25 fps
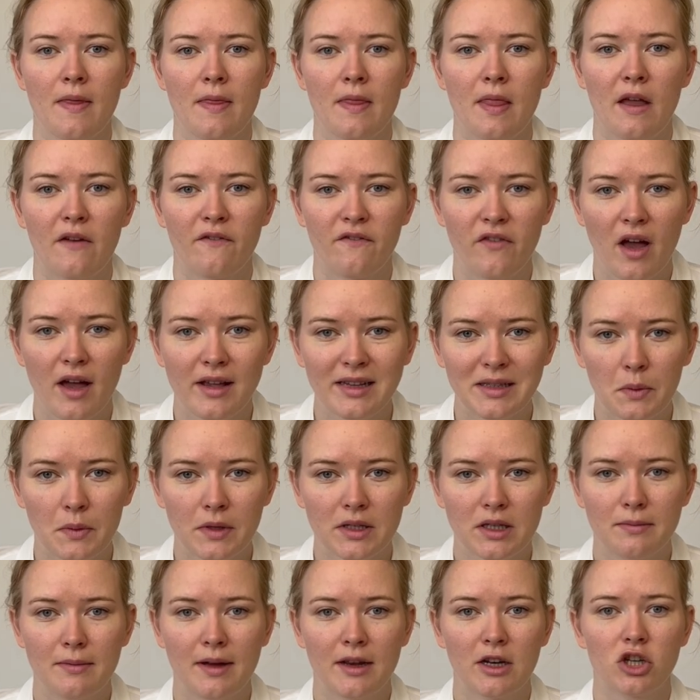Now first I want
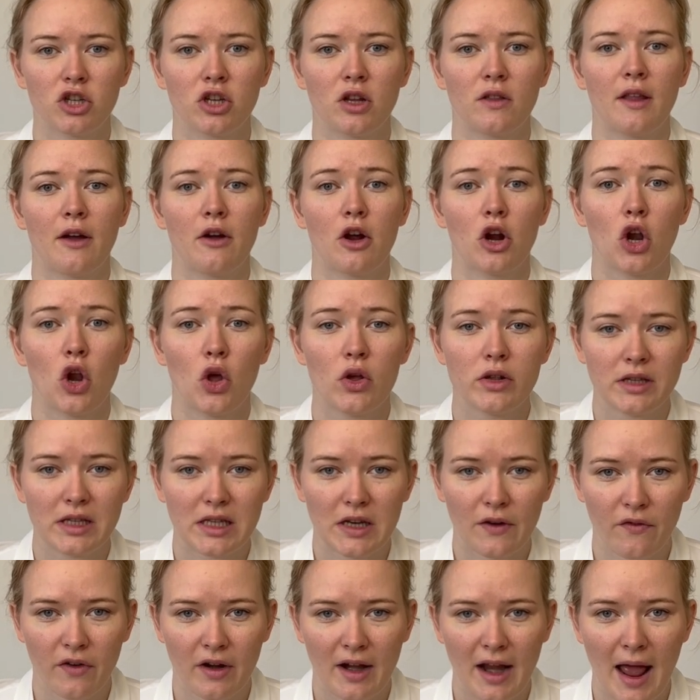to mention there are lots of
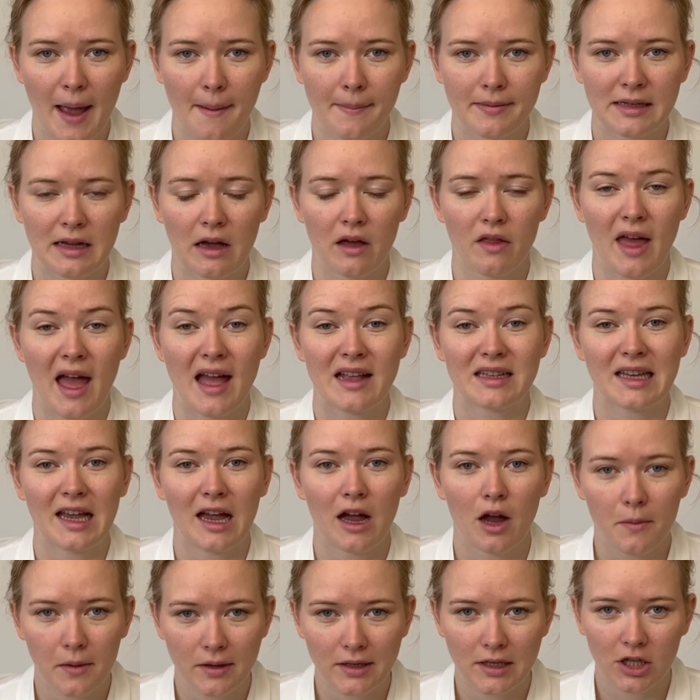different apps out there to
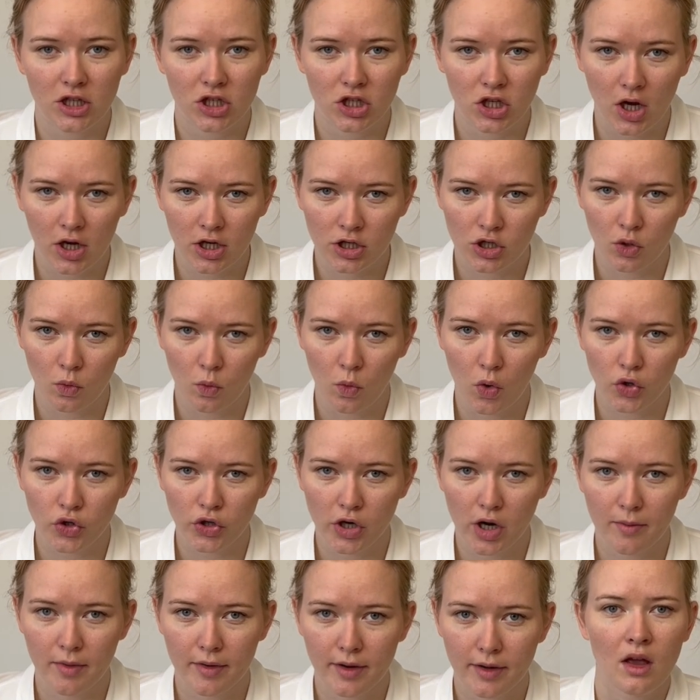help you digitise your
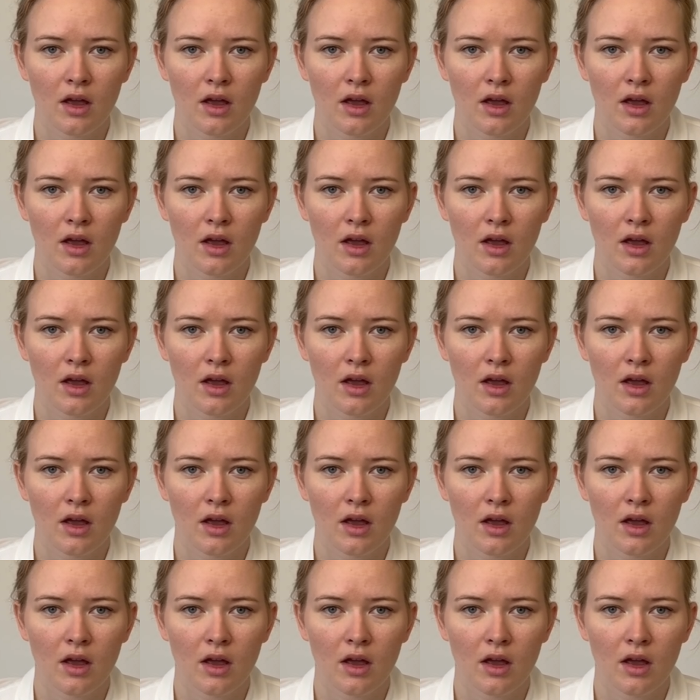wardrobe.